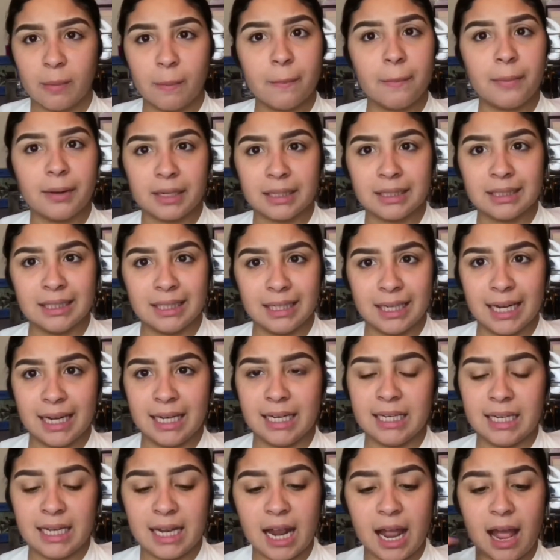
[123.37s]
but
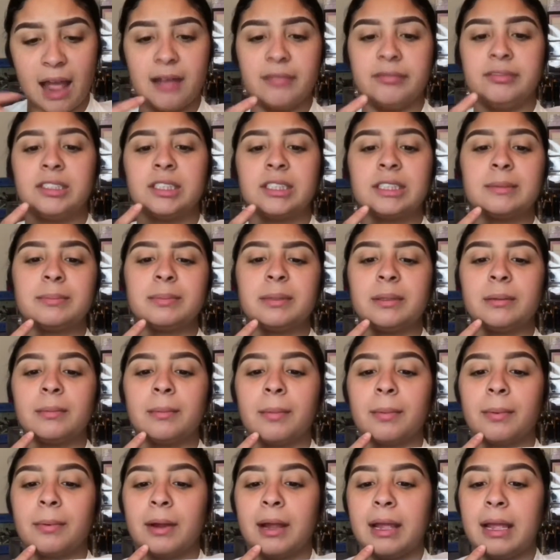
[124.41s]
lately I've just been
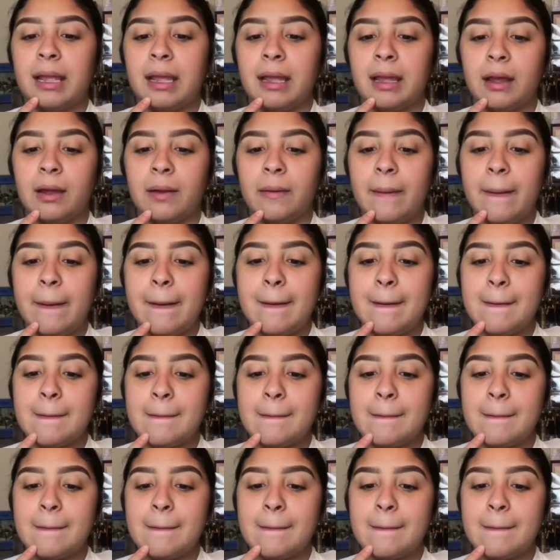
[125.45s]
breaking out